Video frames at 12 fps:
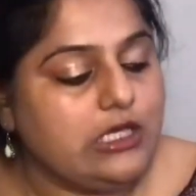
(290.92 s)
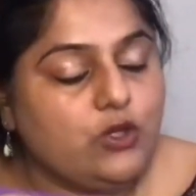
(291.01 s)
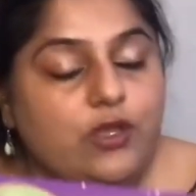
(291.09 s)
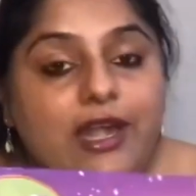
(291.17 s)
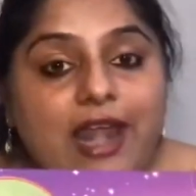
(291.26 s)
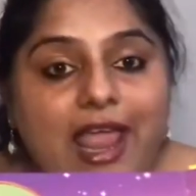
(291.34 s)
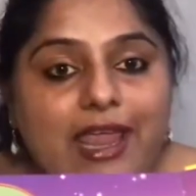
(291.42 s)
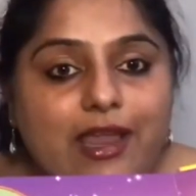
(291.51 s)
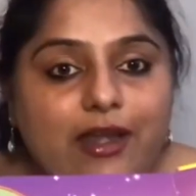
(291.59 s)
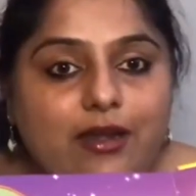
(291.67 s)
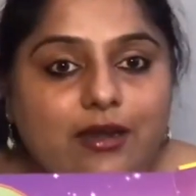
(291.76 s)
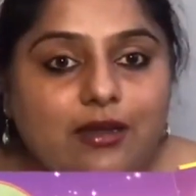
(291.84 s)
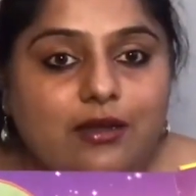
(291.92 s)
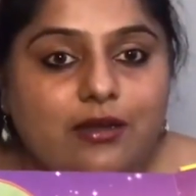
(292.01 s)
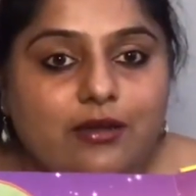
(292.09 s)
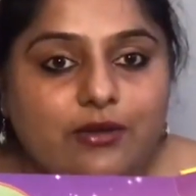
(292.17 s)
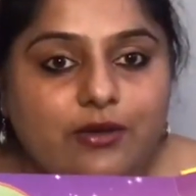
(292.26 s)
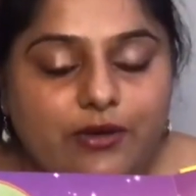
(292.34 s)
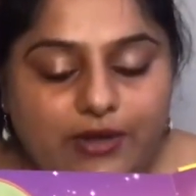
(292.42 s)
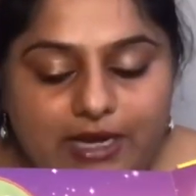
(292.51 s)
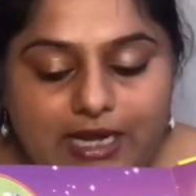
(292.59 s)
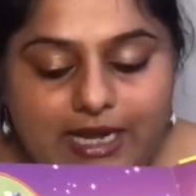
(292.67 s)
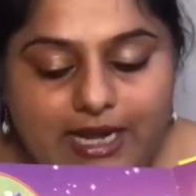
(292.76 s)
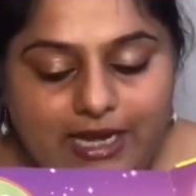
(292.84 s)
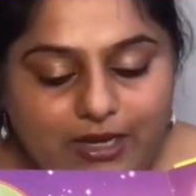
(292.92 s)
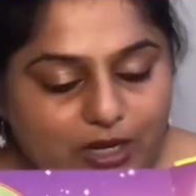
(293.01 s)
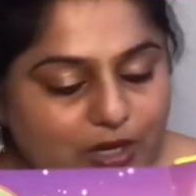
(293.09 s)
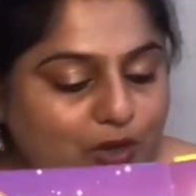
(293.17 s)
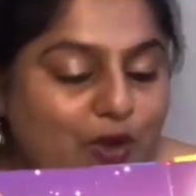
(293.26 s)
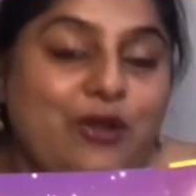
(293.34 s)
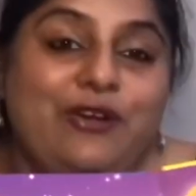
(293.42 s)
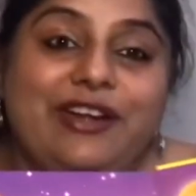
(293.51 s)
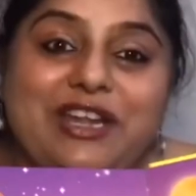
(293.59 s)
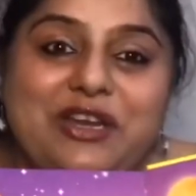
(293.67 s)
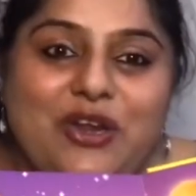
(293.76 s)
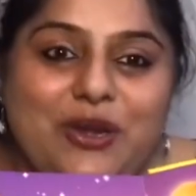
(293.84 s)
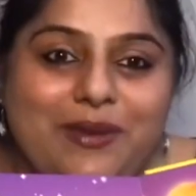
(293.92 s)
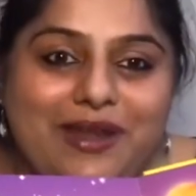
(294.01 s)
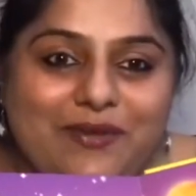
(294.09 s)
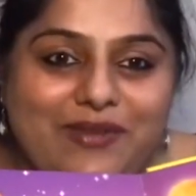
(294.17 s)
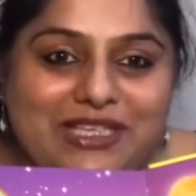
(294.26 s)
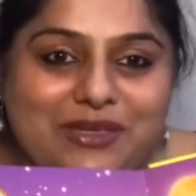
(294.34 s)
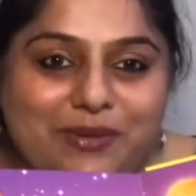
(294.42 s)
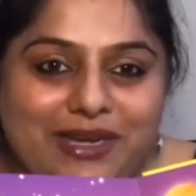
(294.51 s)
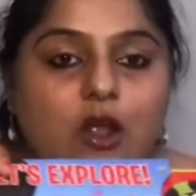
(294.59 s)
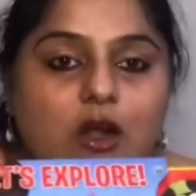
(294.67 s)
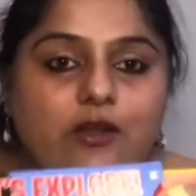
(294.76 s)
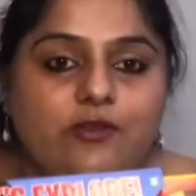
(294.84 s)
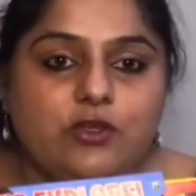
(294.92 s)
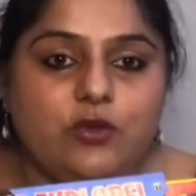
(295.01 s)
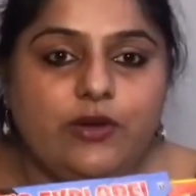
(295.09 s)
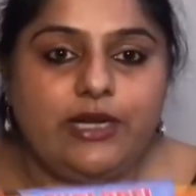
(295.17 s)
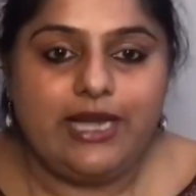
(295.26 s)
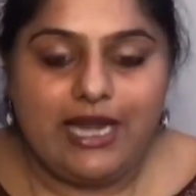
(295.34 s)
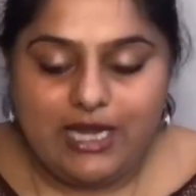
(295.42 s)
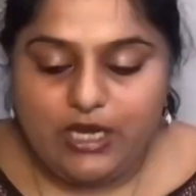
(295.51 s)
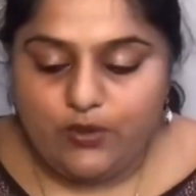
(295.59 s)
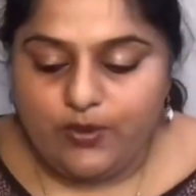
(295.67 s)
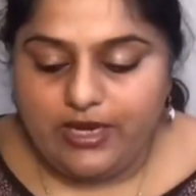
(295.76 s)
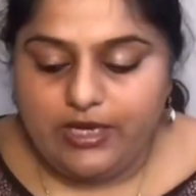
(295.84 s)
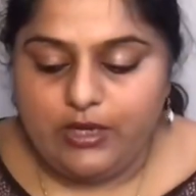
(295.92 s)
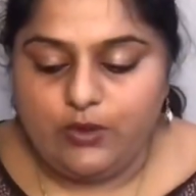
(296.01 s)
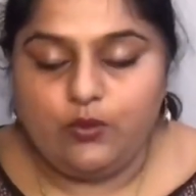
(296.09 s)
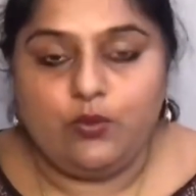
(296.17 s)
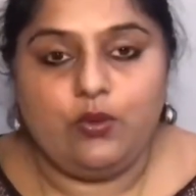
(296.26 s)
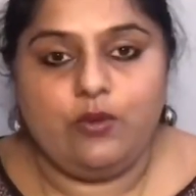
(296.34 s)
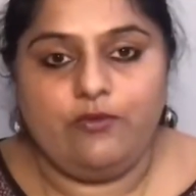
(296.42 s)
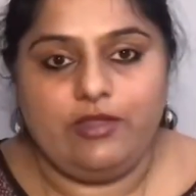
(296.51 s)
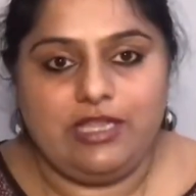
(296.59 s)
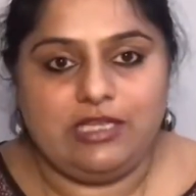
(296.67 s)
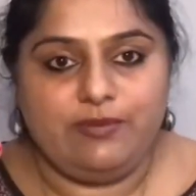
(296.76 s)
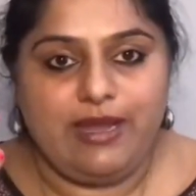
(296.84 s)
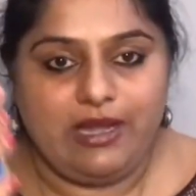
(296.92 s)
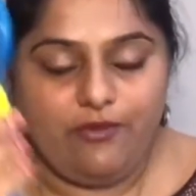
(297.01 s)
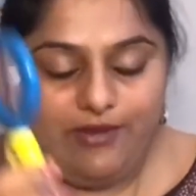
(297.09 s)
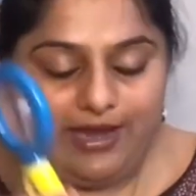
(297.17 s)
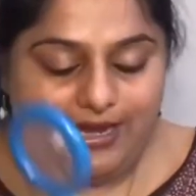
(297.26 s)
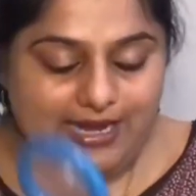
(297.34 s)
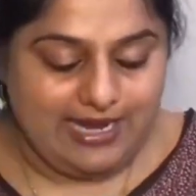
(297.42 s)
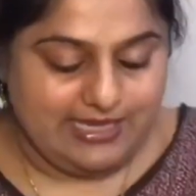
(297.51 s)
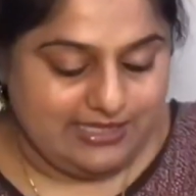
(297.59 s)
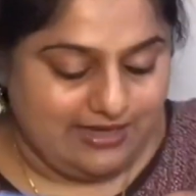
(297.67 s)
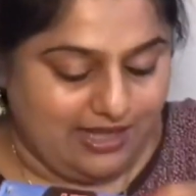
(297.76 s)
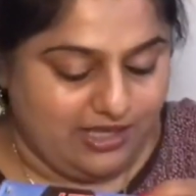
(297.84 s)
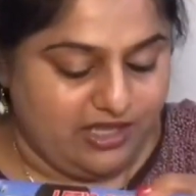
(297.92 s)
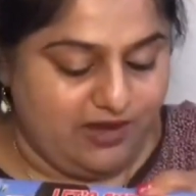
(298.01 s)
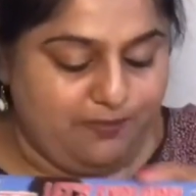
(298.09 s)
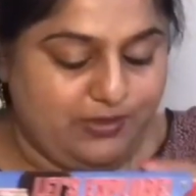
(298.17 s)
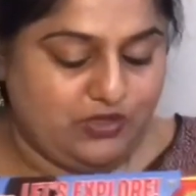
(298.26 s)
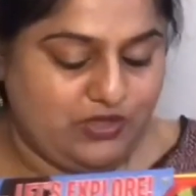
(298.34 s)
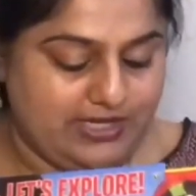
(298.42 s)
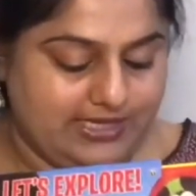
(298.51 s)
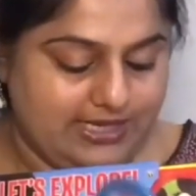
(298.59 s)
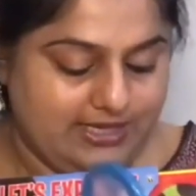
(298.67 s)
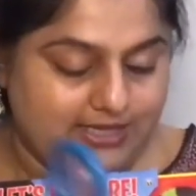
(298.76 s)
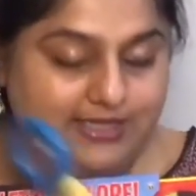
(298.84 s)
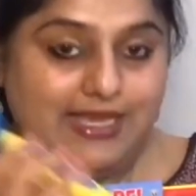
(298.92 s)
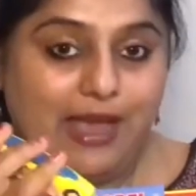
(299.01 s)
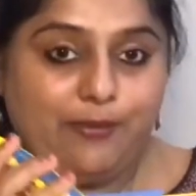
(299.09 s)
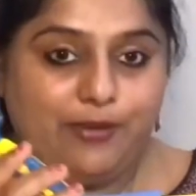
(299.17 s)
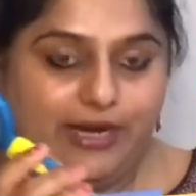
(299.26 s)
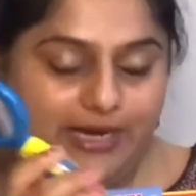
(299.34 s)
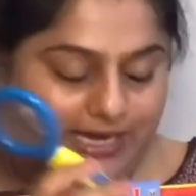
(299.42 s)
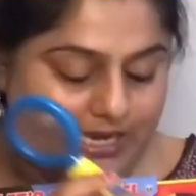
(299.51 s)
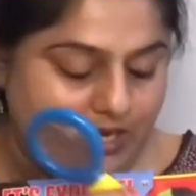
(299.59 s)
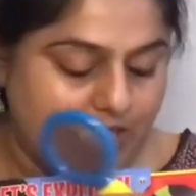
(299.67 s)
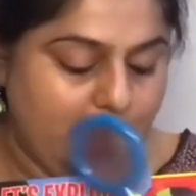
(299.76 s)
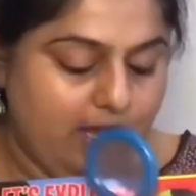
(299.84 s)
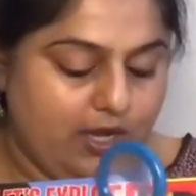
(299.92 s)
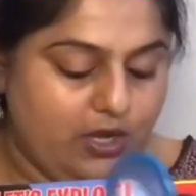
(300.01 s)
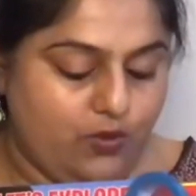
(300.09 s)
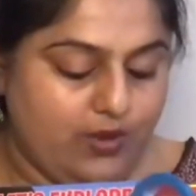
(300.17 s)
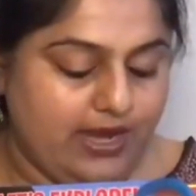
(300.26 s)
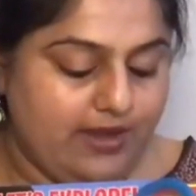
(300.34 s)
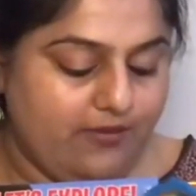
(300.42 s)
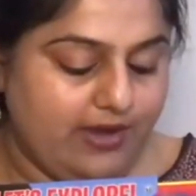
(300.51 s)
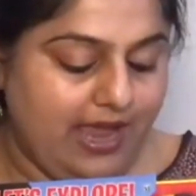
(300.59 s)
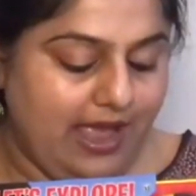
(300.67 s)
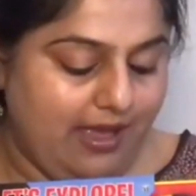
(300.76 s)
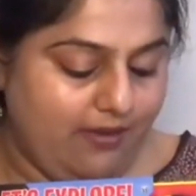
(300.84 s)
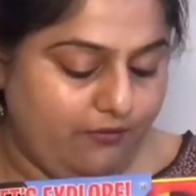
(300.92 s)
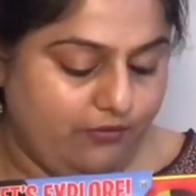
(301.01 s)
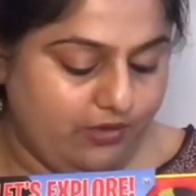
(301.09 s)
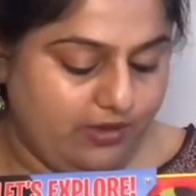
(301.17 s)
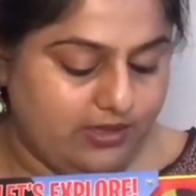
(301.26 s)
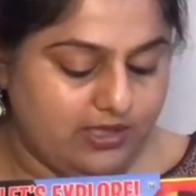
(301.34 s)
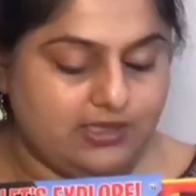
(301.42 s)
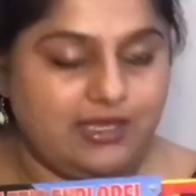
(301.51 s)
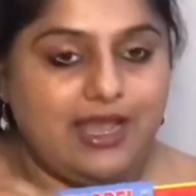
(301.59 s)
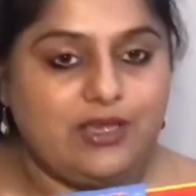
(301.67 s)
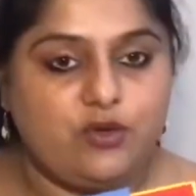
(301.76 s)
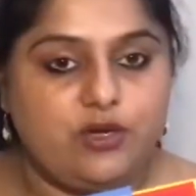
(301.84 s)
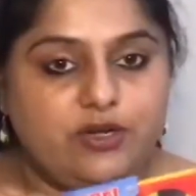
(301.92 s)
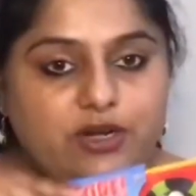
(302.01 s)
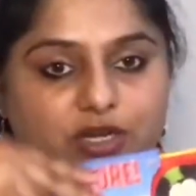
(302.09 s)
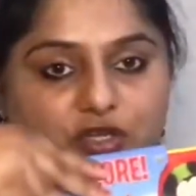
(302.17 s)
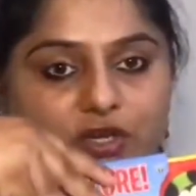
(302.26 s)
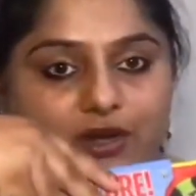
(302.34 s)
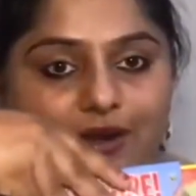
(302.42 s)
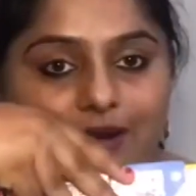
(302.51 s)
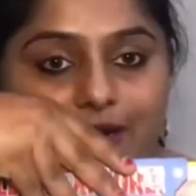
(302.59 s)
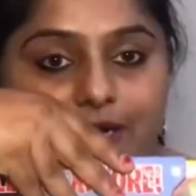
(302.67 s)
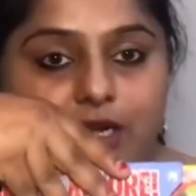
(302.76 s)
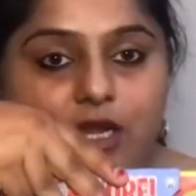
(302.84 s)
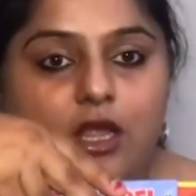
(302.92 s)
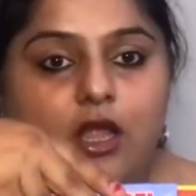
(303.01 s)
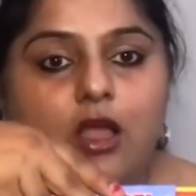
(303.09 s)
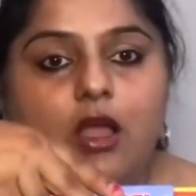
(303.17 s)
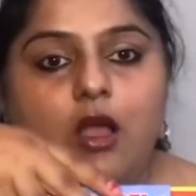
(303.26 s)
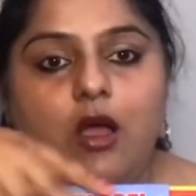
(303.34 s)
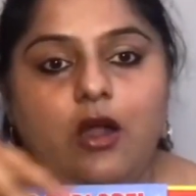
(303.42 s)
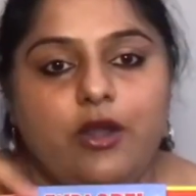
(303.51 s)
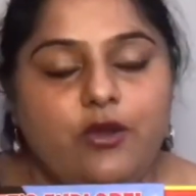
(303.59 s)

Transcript: so that I can really get return on my investment. A lot of storytelling you can do with this magnifying lens rather than purchasing this separately. You can even have this as your treasure hunt, or